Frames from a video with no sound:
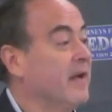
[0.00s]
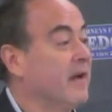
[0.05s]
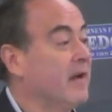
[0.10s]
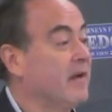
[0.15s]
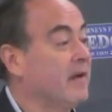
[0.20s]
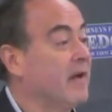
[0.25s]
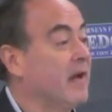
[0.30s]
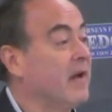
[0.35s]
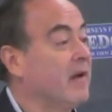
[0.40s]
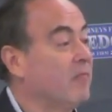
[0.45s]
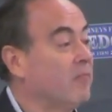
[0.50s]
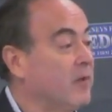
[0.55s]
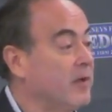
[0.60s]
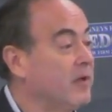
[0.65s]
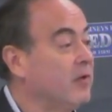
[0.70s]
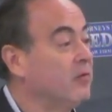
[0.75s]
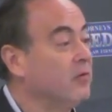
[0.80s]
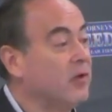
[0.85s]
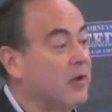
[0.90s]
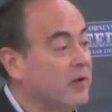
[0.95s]
And
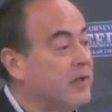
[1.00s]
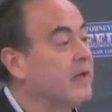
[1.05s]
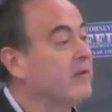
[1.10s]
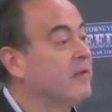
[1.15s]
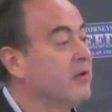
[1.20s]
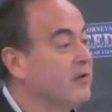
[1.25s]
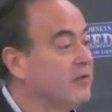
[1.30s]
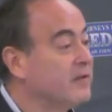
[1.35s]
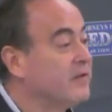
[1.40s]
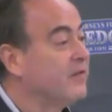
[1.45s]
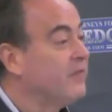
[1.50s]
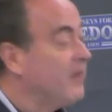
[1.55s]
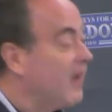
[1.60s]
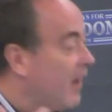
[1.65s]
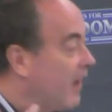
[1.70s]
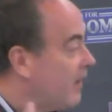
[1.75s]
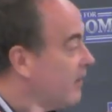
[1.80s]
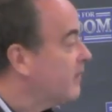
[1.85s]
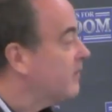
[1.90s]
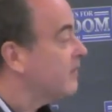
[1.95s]
when you look at those
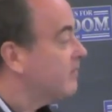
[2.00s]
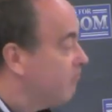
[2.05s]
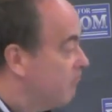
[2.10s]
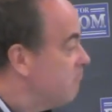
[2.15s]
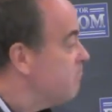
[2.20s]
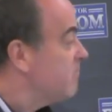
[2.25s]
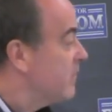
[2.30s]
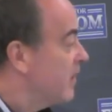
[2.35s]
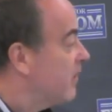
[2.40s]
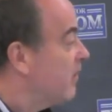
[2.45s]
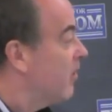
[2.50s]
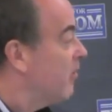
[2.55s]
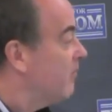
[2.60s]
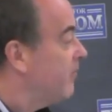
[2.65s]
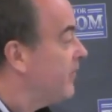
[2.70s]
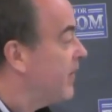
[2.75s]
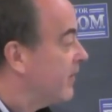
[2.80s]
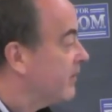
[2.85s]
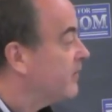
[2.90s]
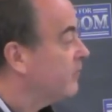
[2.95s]
facts,
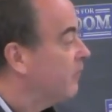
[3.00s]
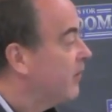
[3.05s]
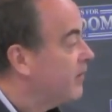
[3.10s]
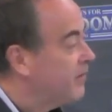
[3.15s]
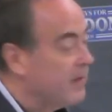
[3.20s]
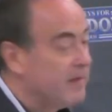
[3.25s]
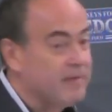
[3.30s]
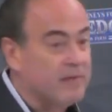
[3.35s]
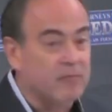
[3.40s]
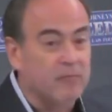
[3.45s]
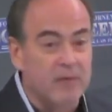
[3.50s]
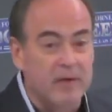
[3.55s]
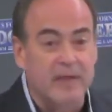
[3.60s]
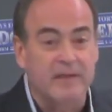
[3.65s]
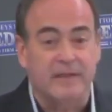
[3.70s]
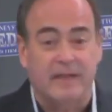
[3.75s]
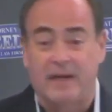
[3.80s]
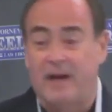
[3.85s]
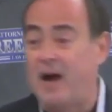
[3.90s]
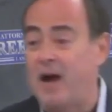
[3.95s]
that's within the
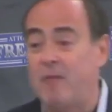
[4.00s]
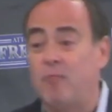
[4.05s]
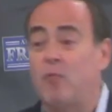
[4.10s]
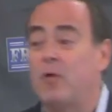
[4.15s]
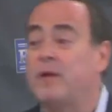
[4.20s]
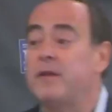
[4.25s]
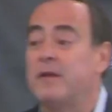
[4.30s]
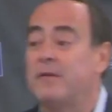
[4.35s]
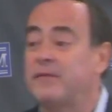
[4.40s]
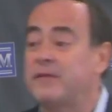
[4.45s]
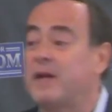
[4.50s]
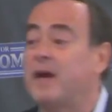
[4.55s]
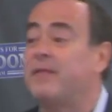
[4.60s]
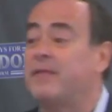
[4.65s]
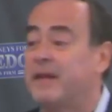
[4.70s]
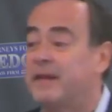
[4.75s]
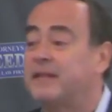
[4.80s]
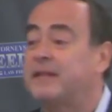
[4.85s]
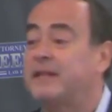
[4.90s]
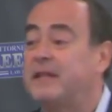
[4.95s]
reason. I wouldn't have
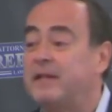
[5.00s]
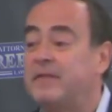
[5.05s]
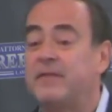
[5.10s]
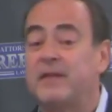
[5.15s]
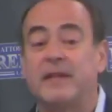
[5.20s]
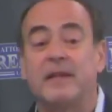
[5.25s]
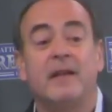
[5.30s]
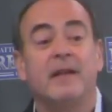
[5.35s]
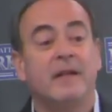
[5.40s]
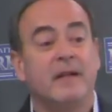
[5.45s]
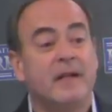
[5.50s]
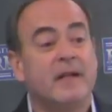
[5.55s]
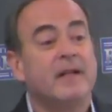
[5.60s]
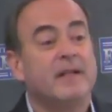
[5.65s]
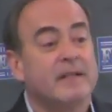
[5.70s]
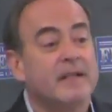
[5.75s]
done this. He even